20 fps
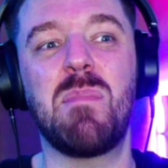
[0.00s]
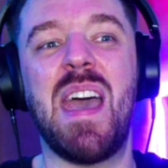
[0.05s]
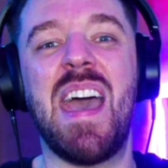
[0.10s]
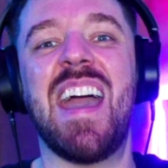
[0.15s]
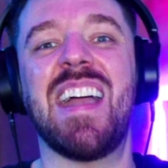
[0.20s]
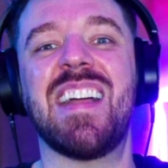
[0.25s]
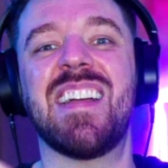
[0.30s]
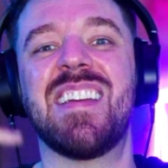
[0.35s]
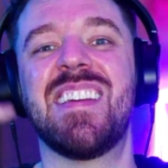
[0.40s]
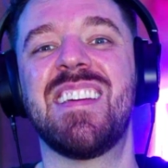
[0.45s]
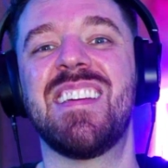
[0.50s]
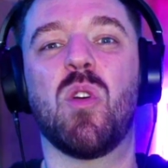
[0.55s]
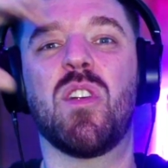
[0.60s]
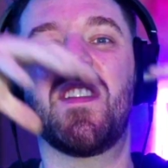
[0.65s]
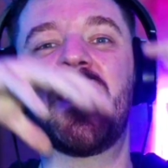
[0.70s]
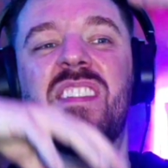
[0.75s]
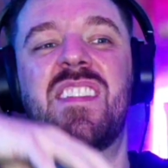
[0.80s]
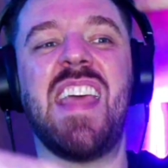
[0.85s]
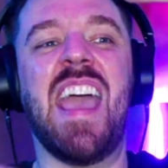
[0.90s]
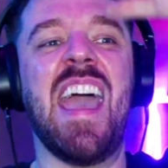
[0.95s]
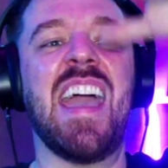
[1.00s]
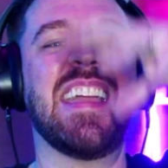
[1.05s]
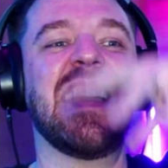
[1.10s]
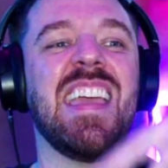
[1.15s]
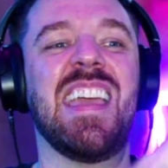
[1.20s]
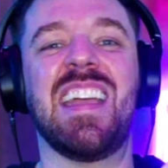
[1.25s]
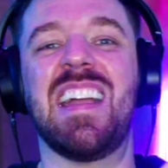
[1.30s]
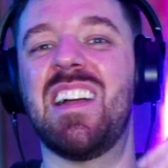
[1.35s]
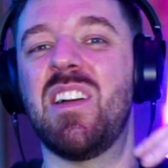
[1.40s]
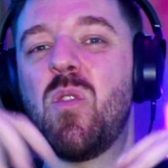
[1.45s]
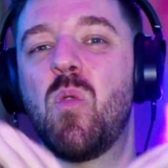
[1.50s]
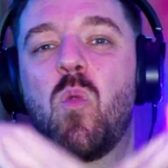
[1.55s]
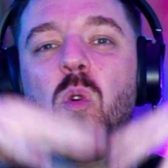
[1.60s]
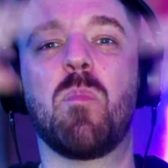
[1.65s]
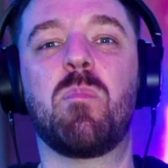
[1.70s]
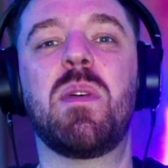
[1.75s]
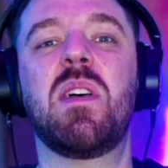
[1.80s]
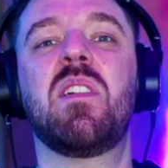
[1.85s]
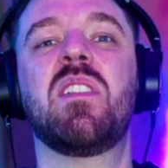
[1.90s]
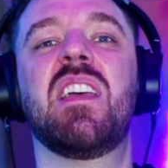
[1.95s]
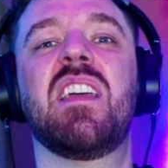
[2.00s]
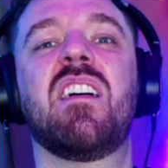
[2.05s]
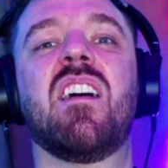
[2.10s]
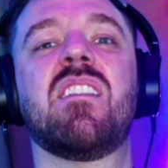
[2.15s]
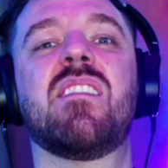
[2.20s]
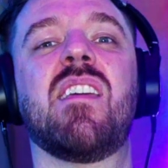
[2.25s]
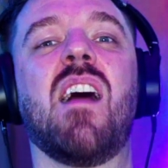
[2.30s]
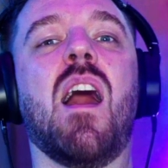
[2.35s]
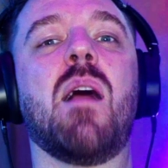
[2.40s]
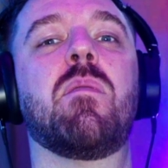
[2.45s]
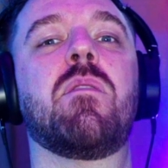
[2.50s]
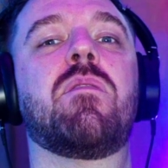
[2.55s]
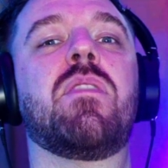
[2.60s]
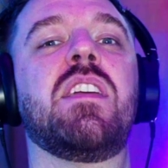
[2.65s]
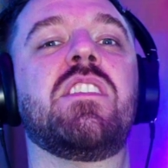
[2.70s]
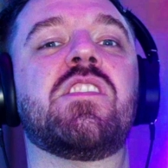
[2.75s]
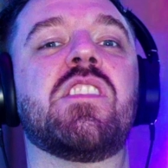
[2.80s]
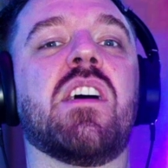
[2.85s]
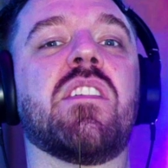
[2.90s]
back, we're stacking. We're building on top of each